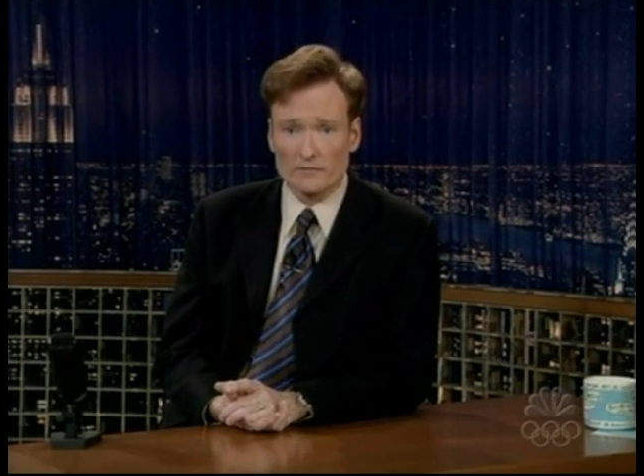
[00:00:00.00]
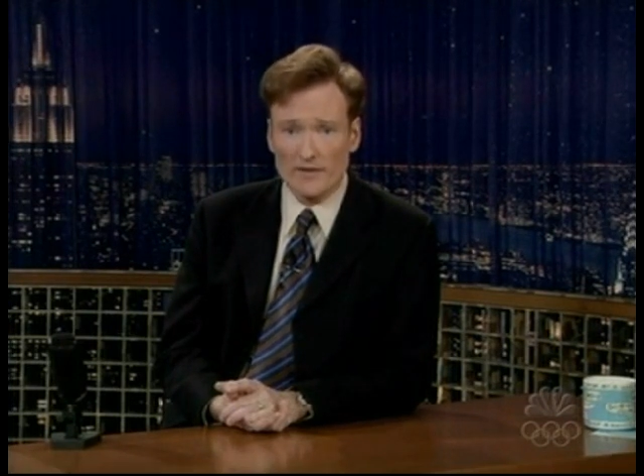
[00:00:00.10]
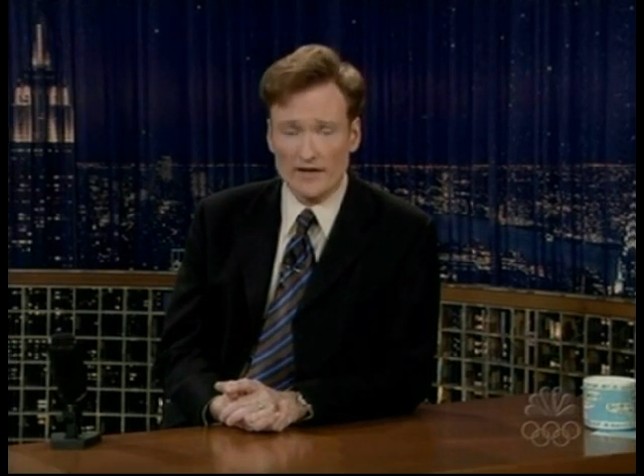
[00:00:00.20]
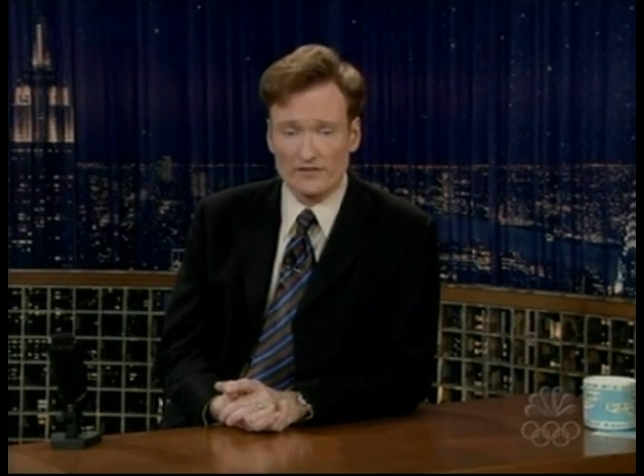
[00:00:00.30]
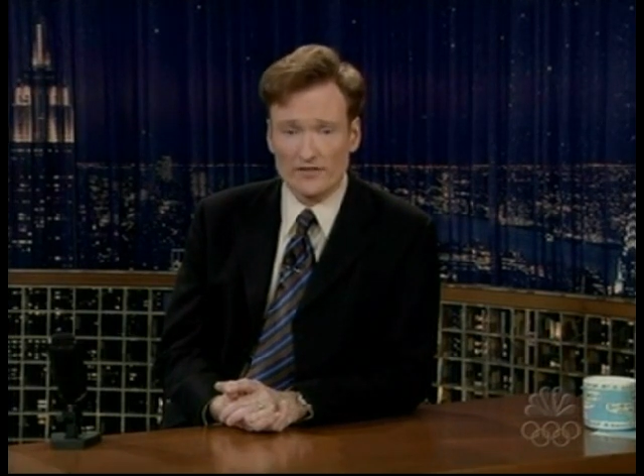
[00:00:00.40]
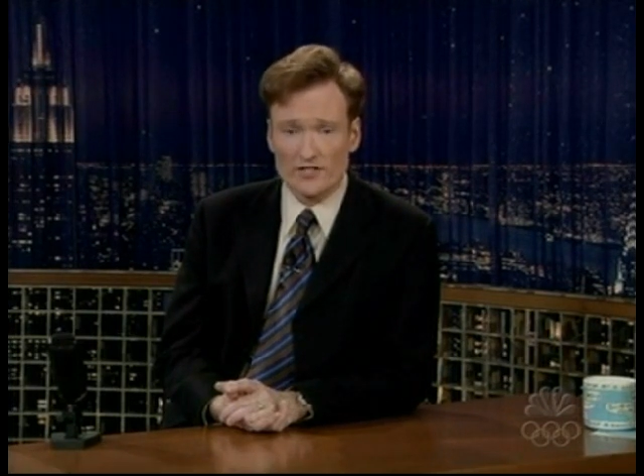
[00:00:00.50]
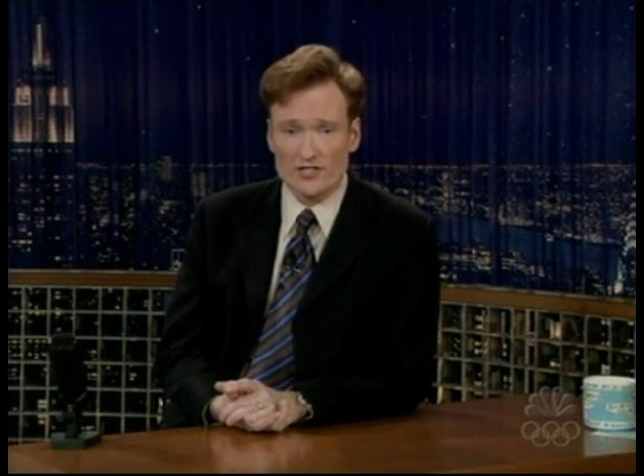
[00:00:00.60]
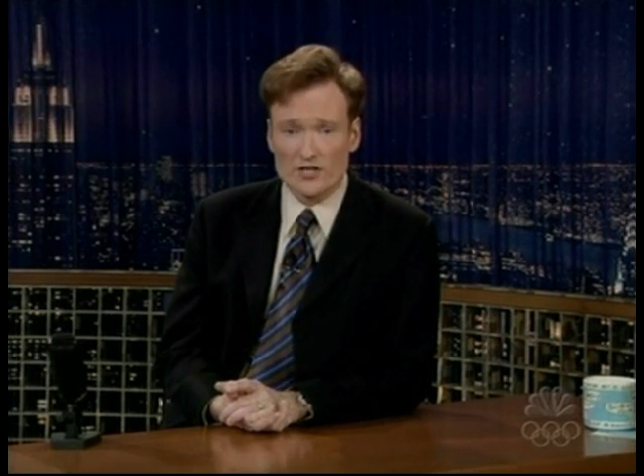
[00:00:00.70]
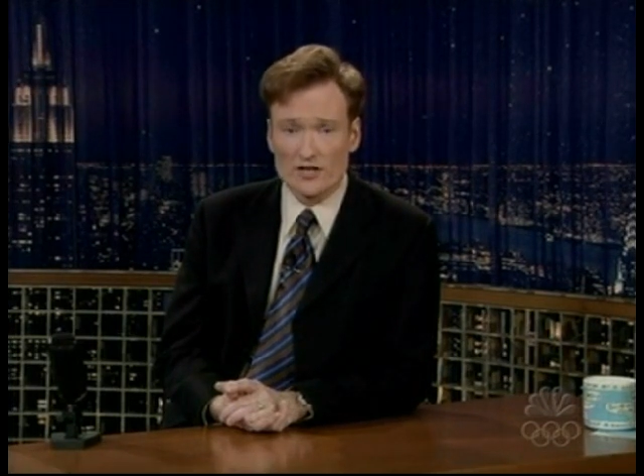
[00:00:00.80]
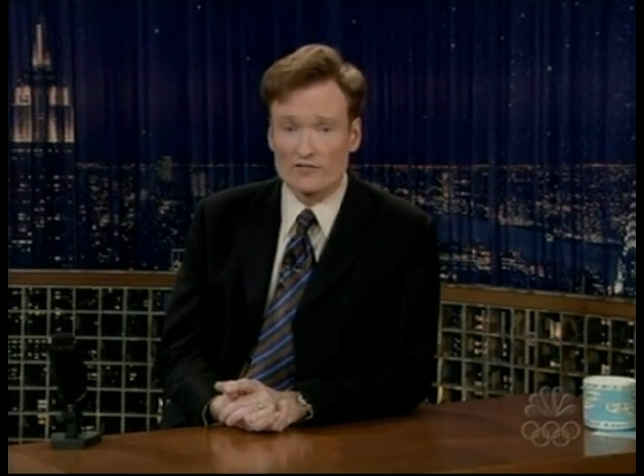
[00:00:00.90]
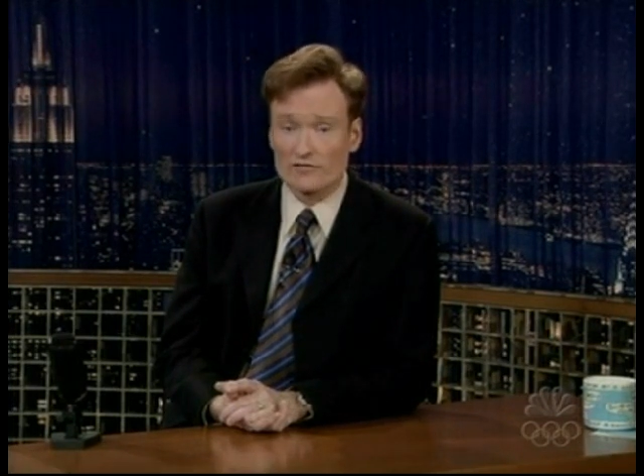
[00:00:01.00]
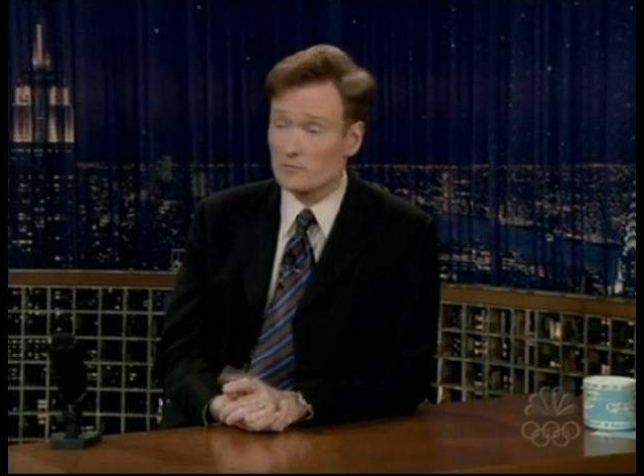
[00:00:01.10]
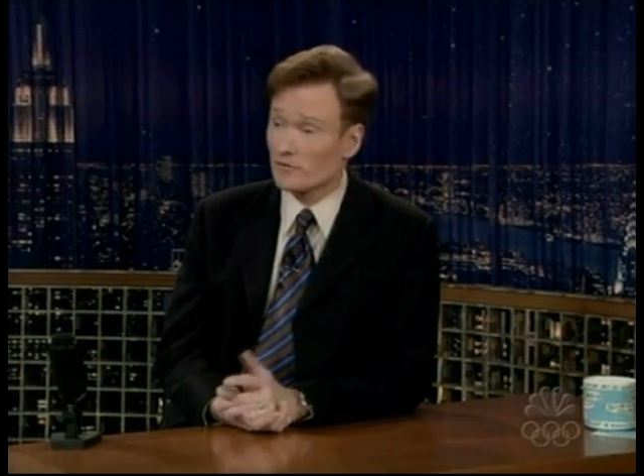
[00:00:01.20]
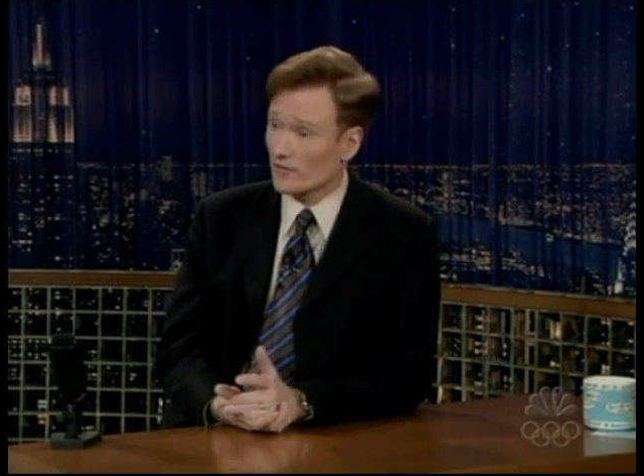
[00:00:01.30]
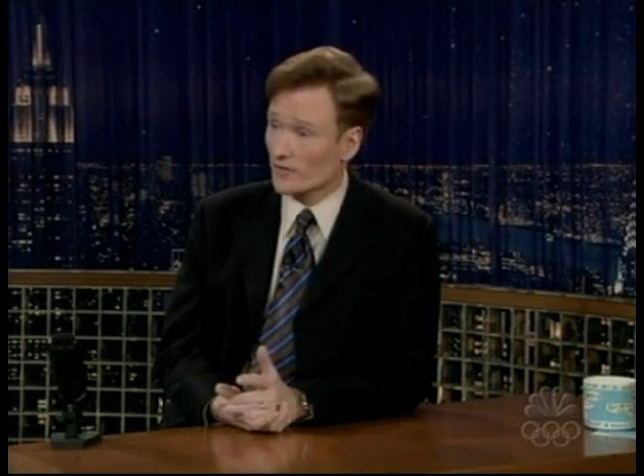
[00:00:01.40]
message
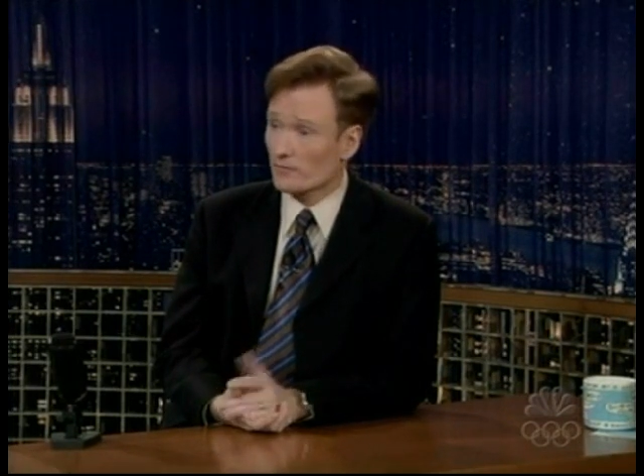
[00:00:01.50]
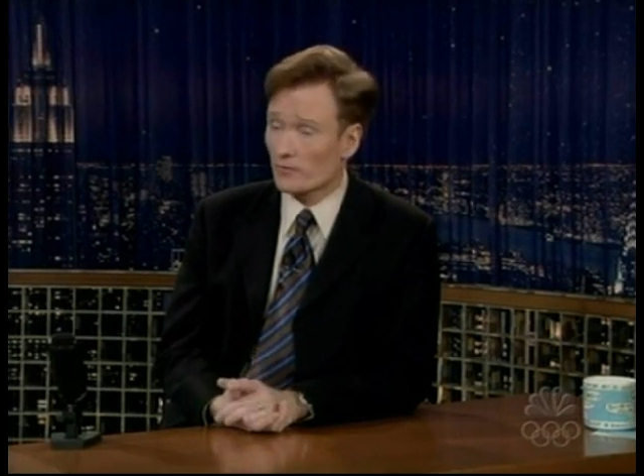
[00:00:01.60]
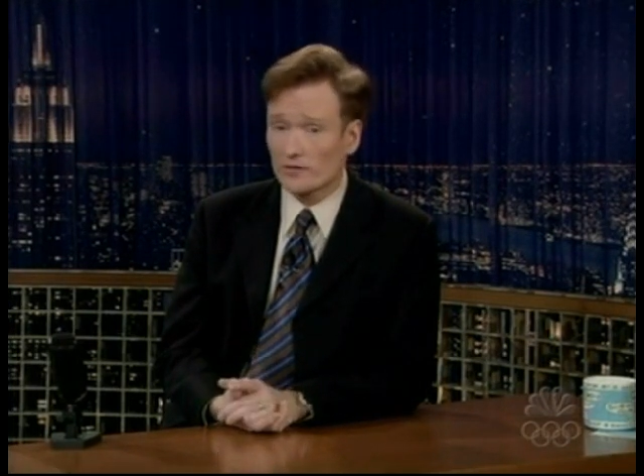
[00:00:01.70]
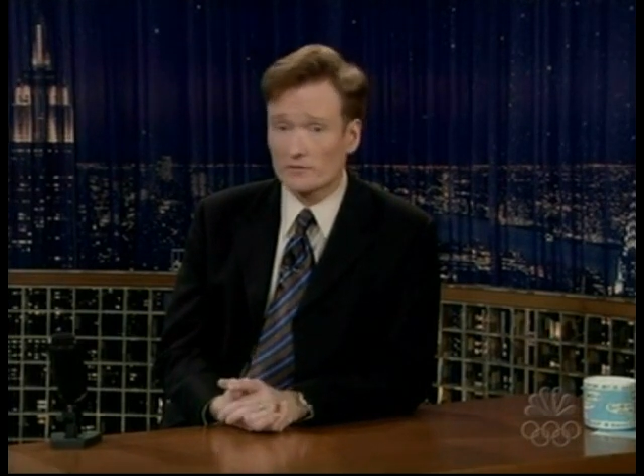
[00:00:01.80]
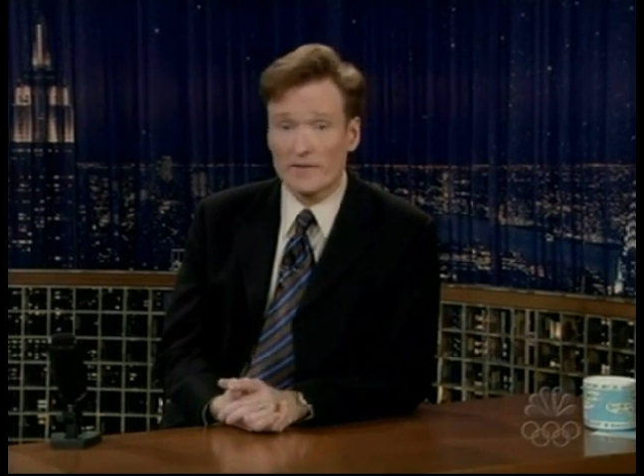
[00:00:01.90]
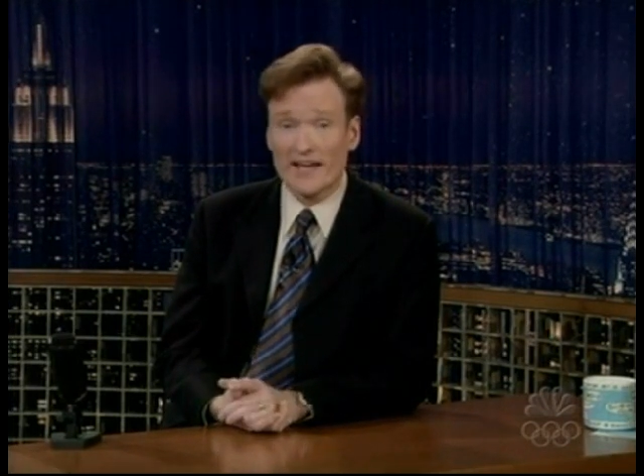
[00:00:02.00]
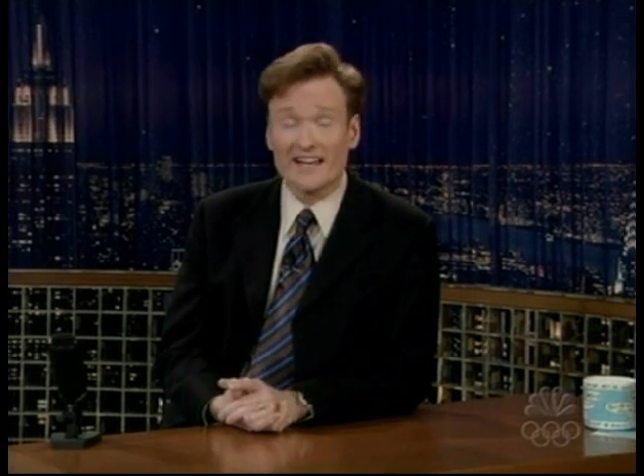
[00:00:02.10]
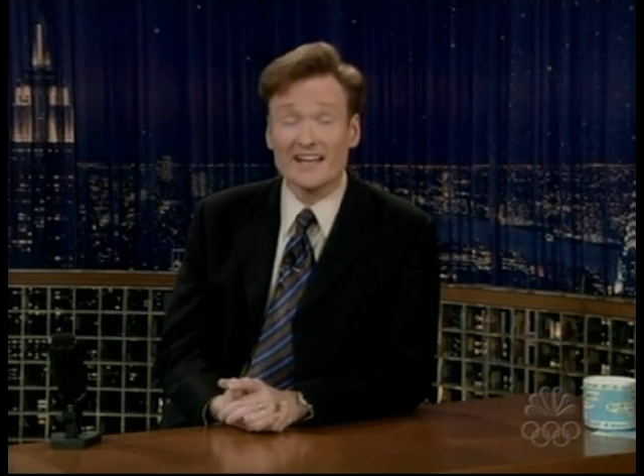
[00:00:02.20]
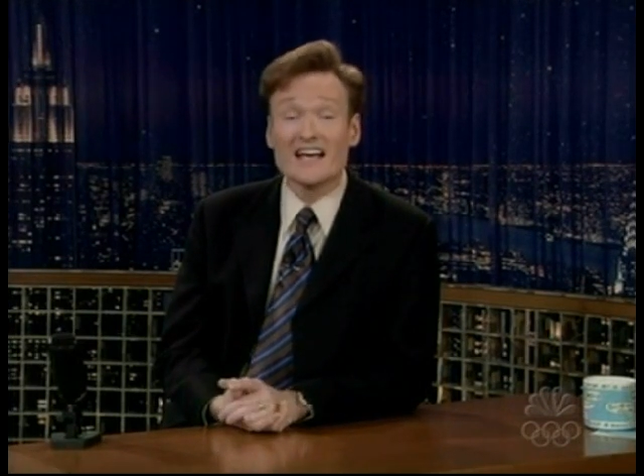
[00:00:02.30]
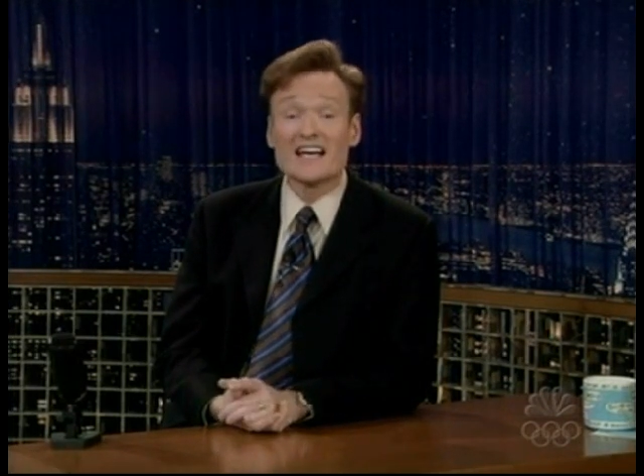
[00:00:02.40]
from a very important man,